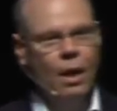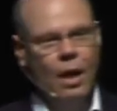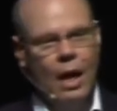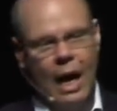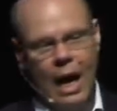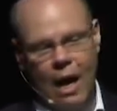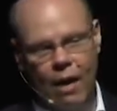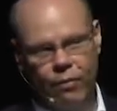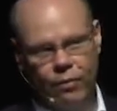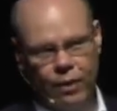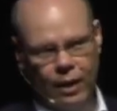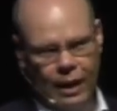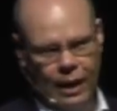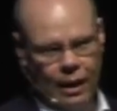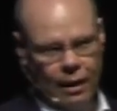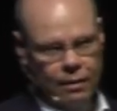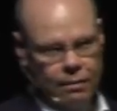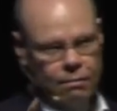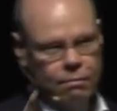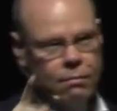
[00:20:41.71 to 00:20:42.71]
After
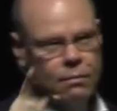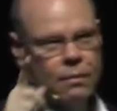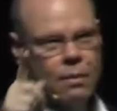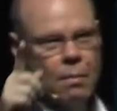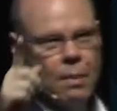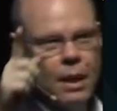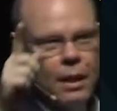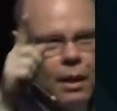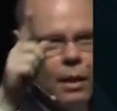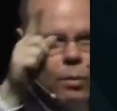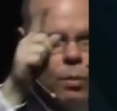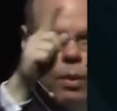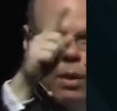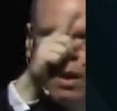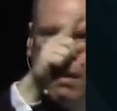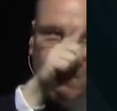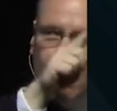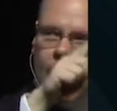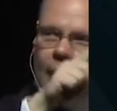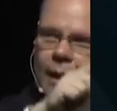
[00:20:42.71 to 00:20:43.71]
that, the market will
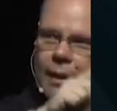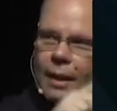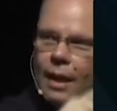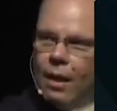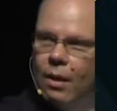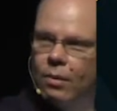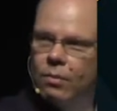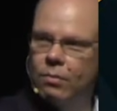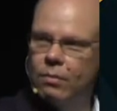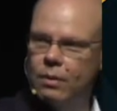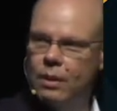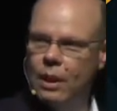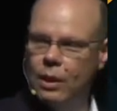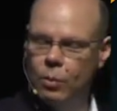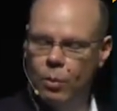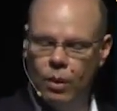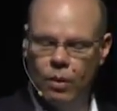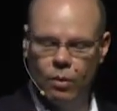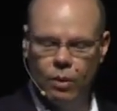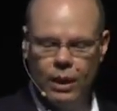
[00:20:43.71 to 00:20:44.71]
come back down.
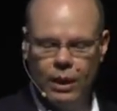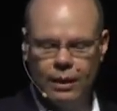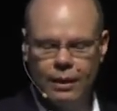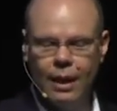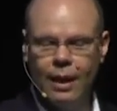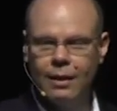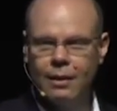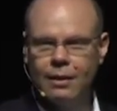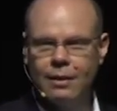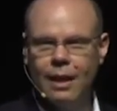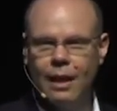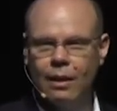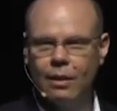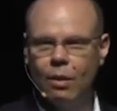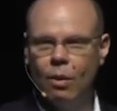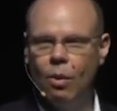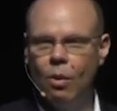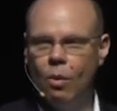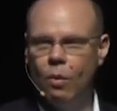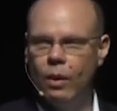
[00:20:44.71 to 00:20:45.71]
It will retest
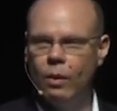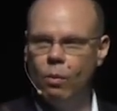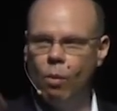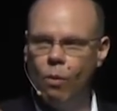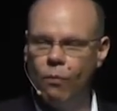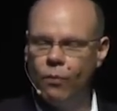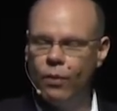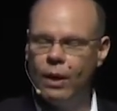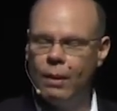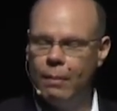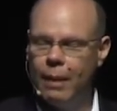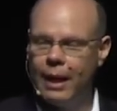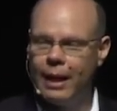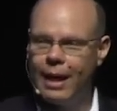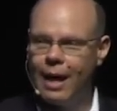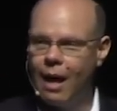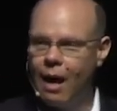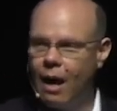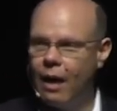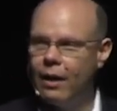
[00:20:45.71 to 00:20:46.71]
that low and hopefully make
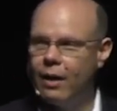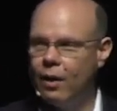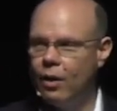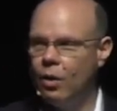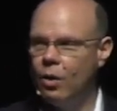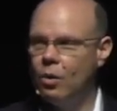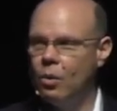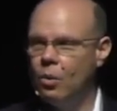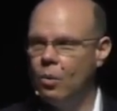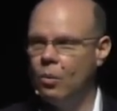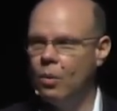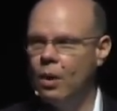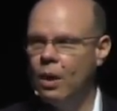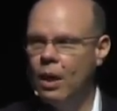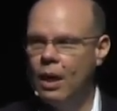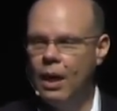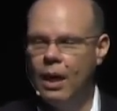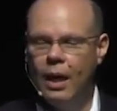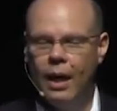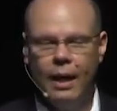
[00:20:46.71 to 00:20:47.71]
a higher low.
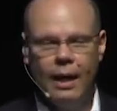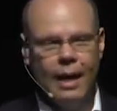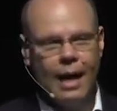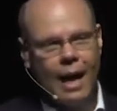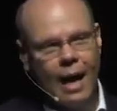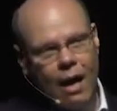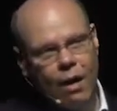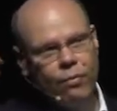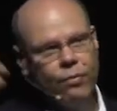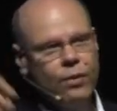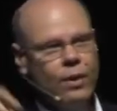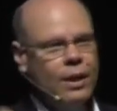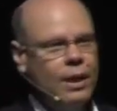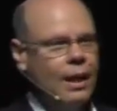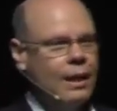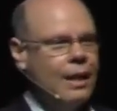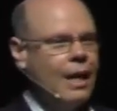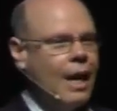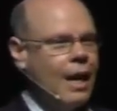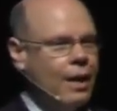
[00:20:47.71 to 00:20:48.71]
And after
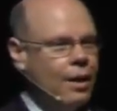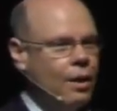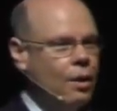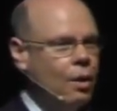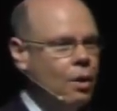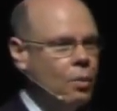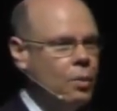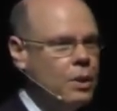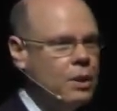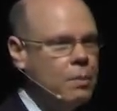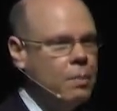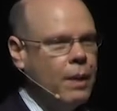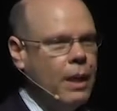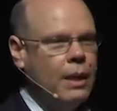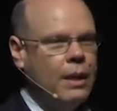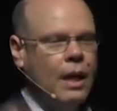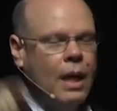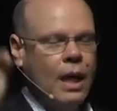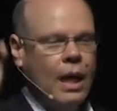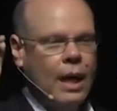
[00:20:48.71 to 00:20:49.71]
that higher low is
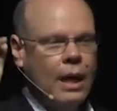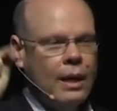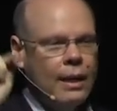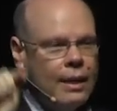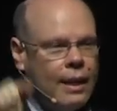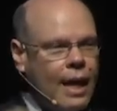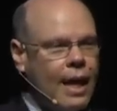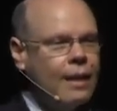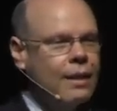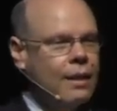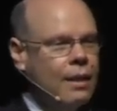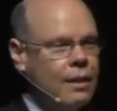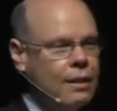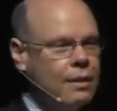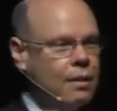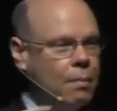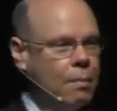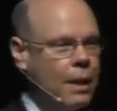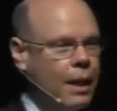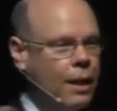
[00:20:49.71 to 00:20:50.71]
made, that
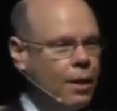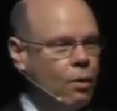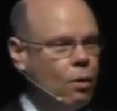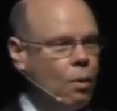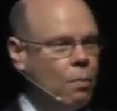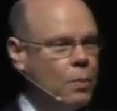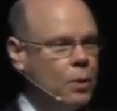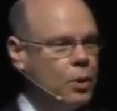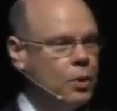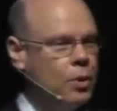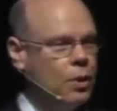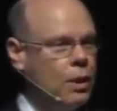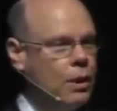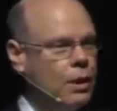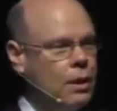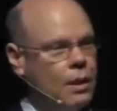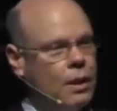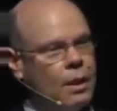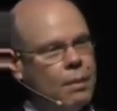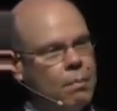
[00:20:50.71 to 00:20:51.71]
is the buying
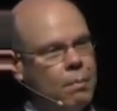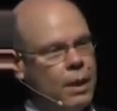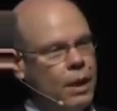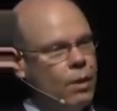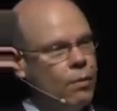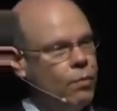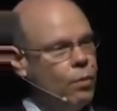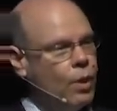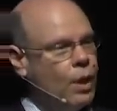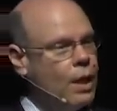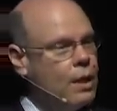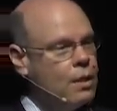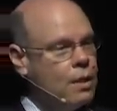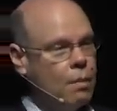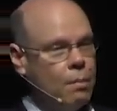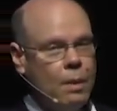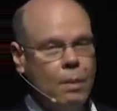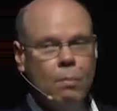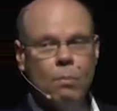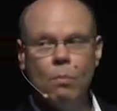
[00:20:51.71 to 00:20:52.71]
opportunity that many of you guys
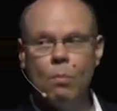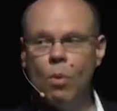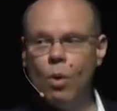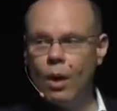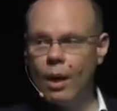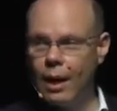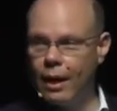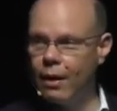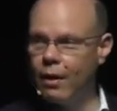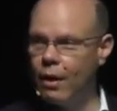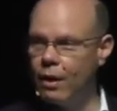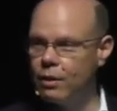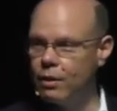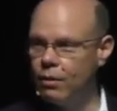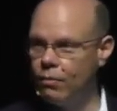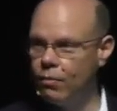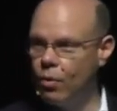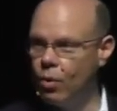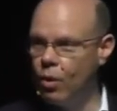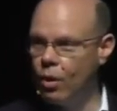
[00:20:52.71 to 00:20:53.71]
can be more
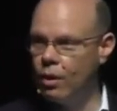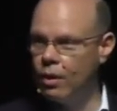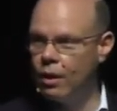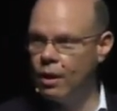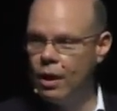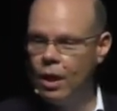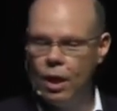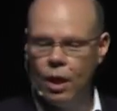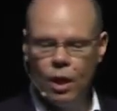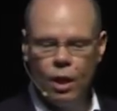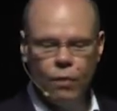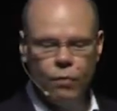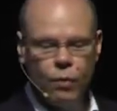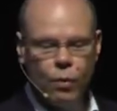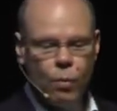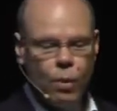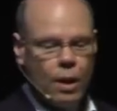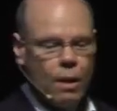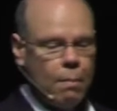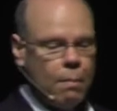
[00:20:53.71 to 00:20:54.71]
aggressive on. If
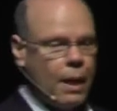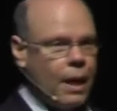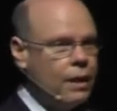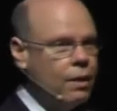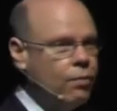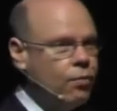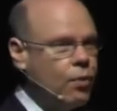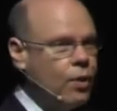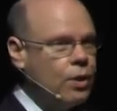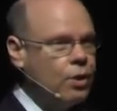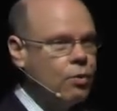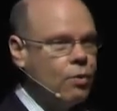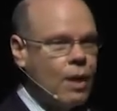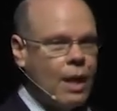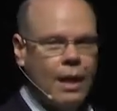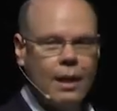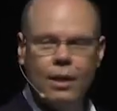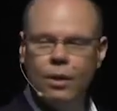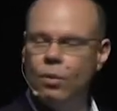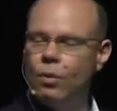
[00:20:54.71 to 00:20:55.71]
you want to buy the first
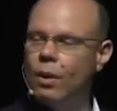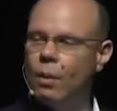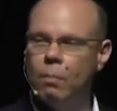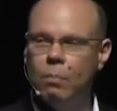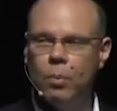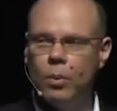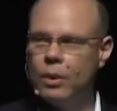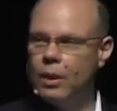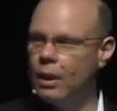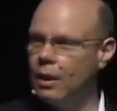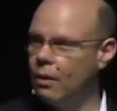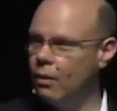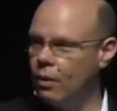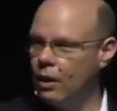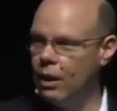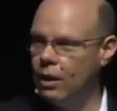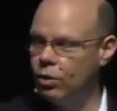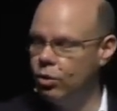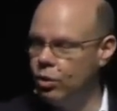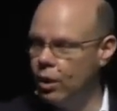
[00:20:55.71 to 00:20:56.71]
rally, you can put in or
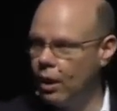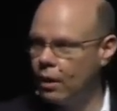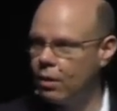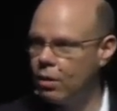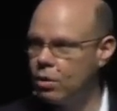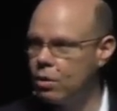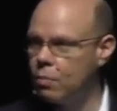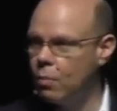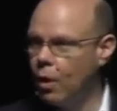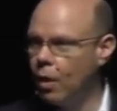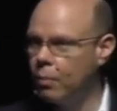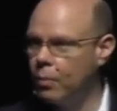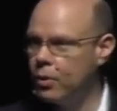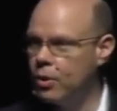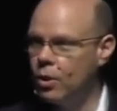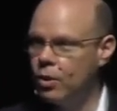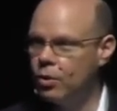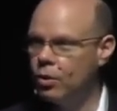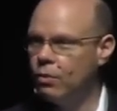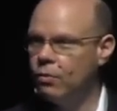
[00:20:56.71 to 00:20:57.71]
inject a small
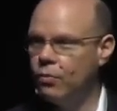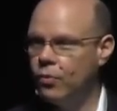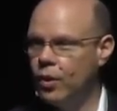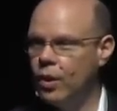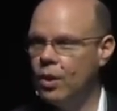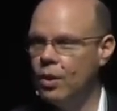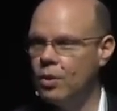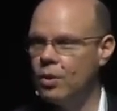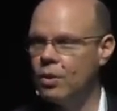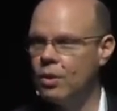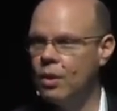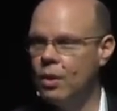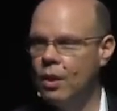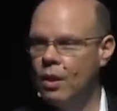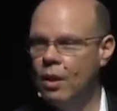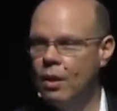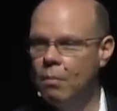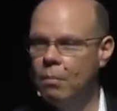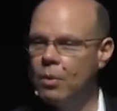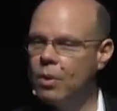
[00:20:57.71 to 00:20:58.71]
position first.
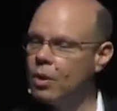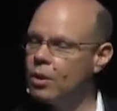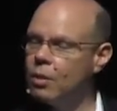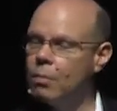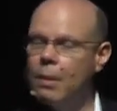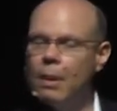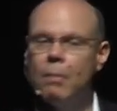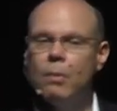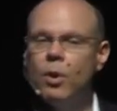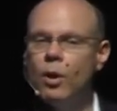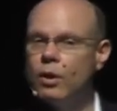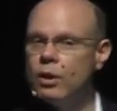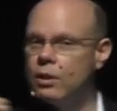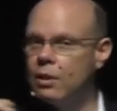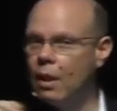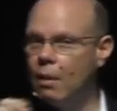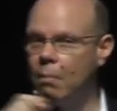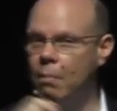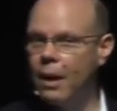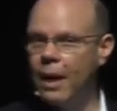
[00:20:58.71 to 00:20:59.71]
Because remember, you're
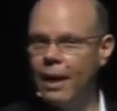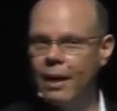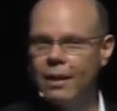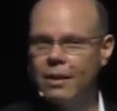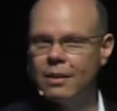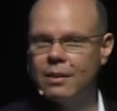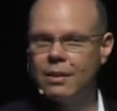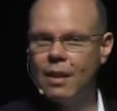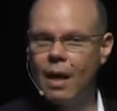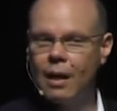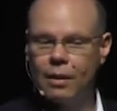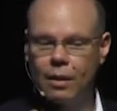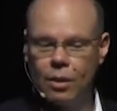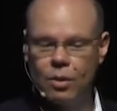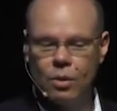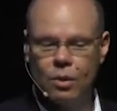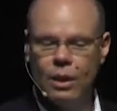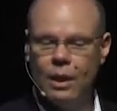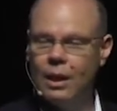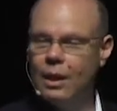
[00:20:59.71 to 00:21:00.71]
still buying a stock
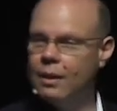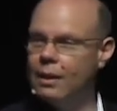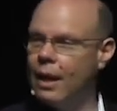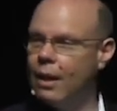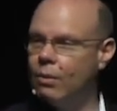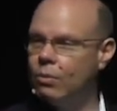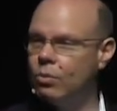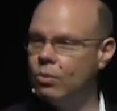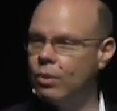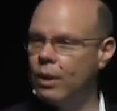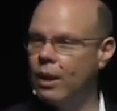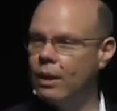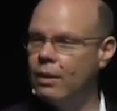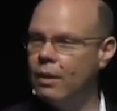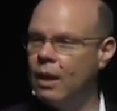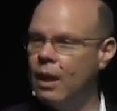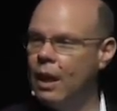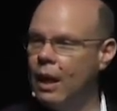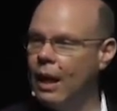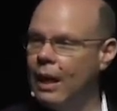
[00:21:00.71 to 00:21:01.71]
that's in a
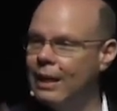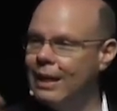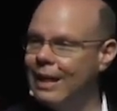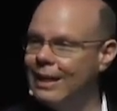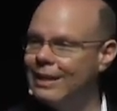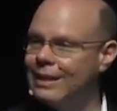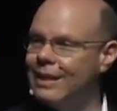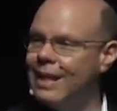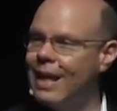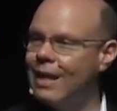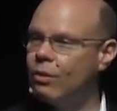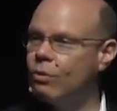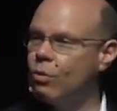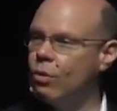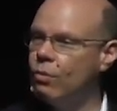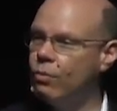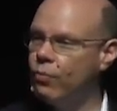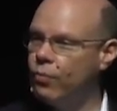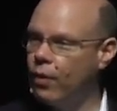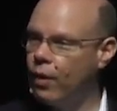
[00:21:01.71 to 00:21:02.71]
downtrend and has not
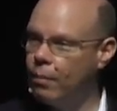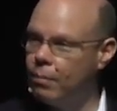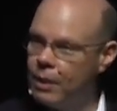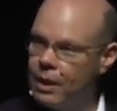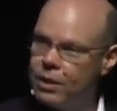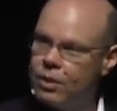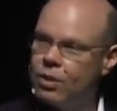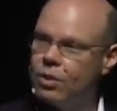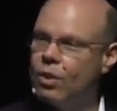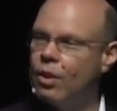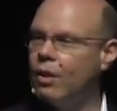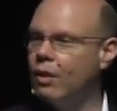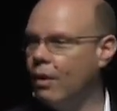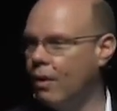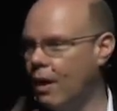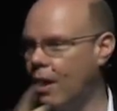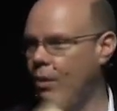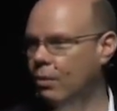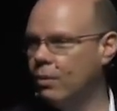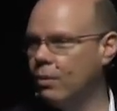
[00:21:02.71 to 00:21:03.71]
confirmed its
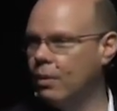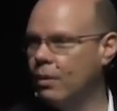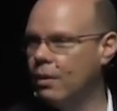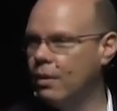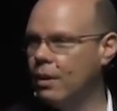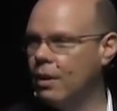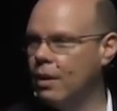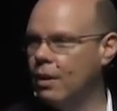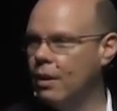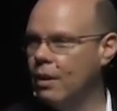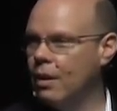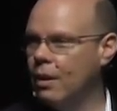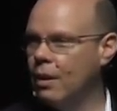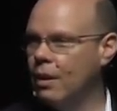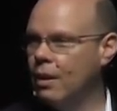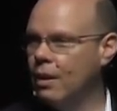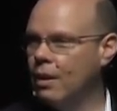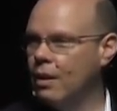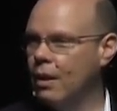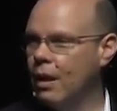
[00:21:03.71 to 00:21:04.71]
turnaround.
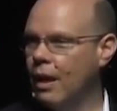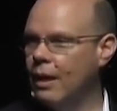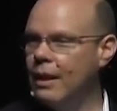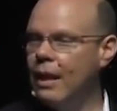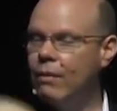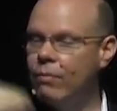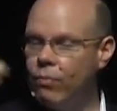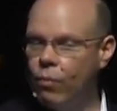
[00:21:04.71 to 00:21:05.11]
And that